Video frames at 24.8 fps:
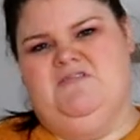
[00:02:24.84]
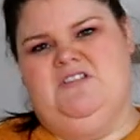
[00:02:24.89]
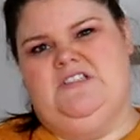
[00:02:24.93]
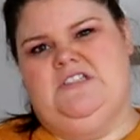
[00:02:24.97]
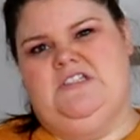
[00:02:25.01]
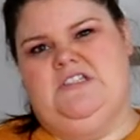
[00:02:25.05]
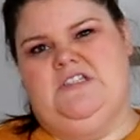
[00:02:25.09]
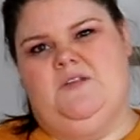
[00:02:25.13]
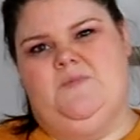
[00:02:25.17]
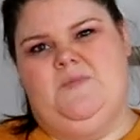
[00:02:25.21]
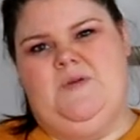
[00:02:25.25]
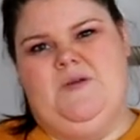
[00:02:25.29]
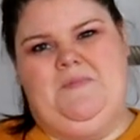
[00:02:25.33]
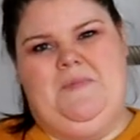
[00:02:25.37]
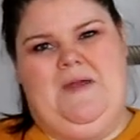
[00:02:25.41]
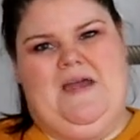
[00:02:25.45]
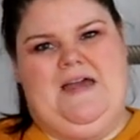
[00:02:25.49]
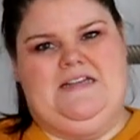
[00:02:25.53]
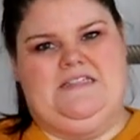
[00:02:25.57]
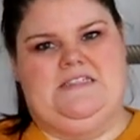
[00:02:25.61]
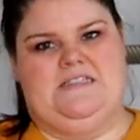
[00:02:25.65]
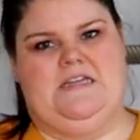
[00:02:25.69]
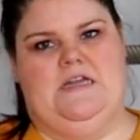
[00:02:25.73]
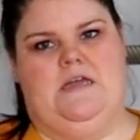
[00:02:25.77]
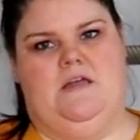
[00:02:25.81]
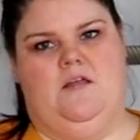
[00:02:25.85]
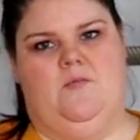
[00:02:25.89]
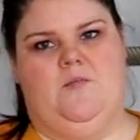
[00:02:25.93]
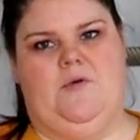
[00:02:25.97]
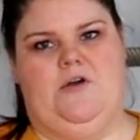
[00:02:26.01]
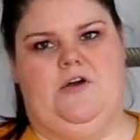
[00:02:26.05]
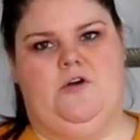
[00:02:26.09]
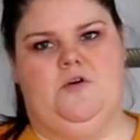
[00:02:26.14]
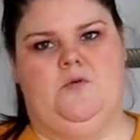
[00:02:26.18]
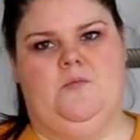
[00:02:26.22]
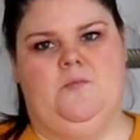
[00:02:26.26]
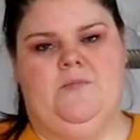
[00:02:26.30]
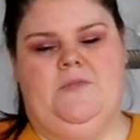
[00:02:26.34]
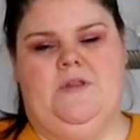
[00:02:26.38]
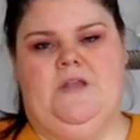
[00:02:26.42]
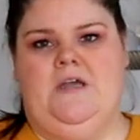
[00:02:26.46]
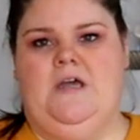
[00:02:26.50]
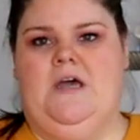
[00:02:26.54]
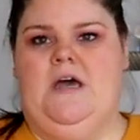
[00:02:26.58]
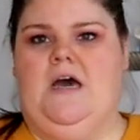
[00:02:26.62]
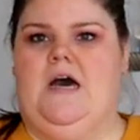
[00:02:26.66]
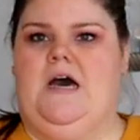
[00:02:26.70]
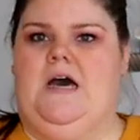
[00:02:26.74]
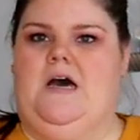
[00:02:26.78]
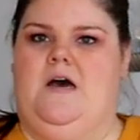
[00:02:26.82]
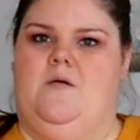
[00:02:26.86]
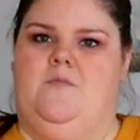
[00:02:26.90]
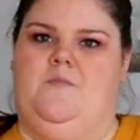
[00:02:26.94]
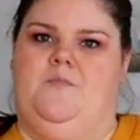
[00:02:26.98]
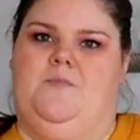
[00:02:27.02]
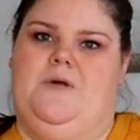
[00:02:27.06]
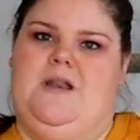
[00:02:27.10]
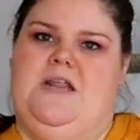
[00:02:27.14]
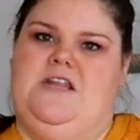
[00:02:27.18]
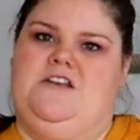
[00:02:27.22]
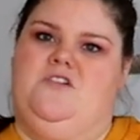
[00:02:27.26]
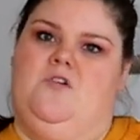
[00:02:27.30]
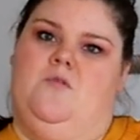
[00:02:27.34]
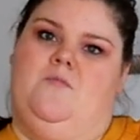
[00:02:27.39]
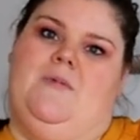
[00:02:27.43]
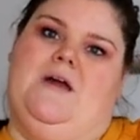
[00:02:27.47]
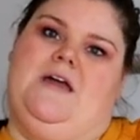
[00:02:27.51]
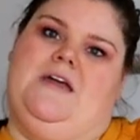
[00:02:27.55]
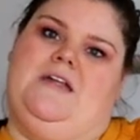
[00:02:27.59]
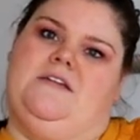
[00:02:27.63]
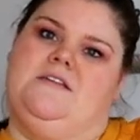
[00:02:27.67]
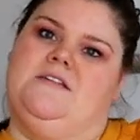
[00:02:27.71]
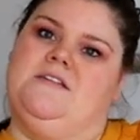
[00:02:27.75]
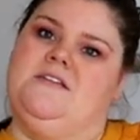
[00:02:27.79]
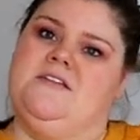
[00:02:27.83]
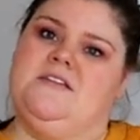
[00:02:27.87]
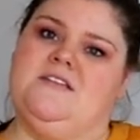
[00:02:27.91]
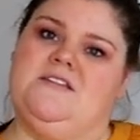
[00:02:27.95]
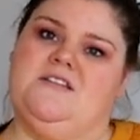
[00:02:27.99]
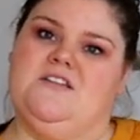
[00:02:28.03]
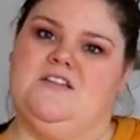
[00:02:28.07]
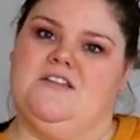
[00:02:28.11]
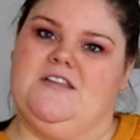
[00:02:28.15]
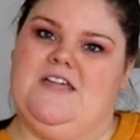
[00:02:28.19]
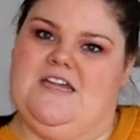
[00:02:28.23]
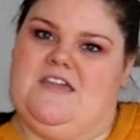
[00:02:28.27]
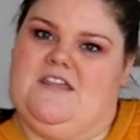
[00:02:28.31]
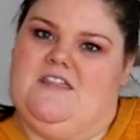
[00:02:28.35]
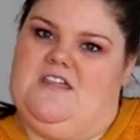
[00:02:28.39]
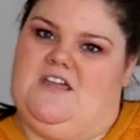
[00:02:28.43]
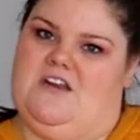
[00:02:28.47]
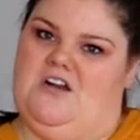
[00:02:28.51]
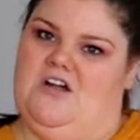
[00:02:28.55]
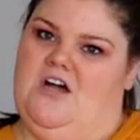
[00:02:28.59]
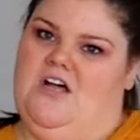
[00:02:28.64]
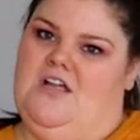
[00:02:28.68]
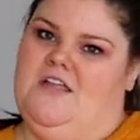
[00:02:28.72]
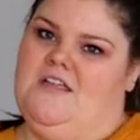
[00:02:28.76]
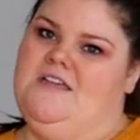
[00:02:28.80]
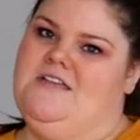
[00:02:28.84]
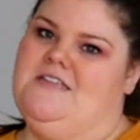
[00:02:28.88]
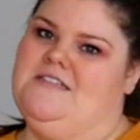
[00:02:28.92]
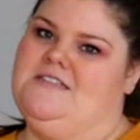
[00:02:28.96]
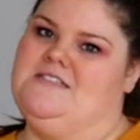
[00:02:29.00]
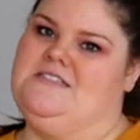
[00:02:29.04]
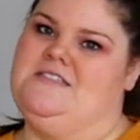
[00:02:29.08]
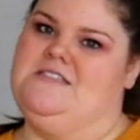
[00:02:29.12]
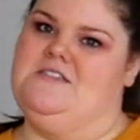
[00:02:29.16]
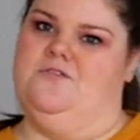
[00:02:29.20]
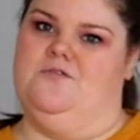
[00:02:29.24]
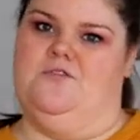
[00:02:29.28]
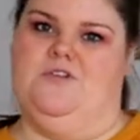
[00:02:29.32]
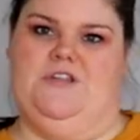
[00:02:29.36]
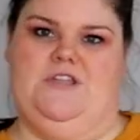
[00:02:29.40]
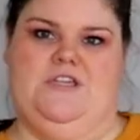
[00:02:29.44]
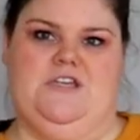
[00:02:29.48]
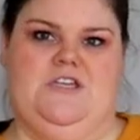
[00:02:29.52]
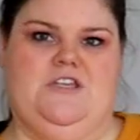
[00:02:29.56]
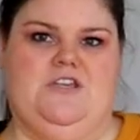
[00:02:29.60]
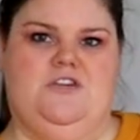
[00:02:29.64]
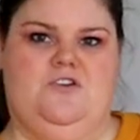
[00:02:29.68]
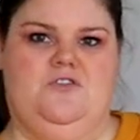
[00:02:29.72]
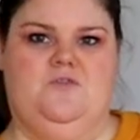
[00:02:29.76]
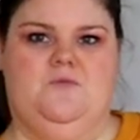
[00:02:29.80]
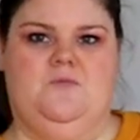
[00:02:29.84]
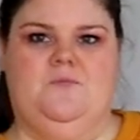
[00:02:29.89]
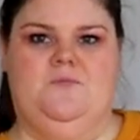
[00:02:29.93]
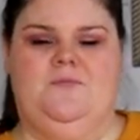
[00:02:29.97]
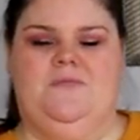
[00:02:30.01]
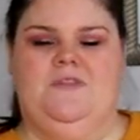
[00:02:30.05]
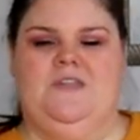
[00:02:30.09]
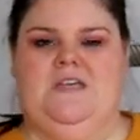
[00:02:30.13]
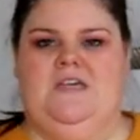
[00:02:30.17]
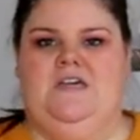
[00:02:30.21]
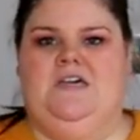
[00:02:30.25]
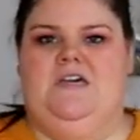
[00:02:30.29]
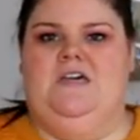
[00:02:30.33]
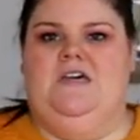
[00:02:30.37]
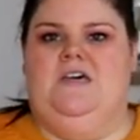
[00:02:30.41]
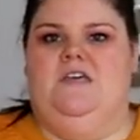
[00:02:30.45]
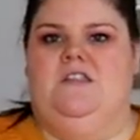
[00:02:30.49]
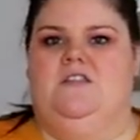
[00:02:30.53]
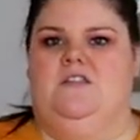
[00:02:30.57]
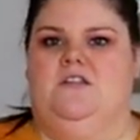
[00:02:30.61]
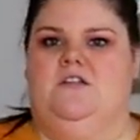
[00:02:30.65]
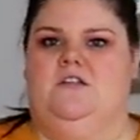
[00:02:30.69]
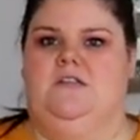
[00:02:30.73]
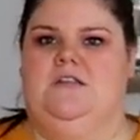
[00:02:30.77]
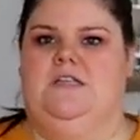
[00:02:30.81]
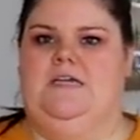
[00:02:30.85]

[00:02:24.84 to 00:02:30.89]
a little bit past elbow, um, but I don't mind the length at all. It's still really cute. The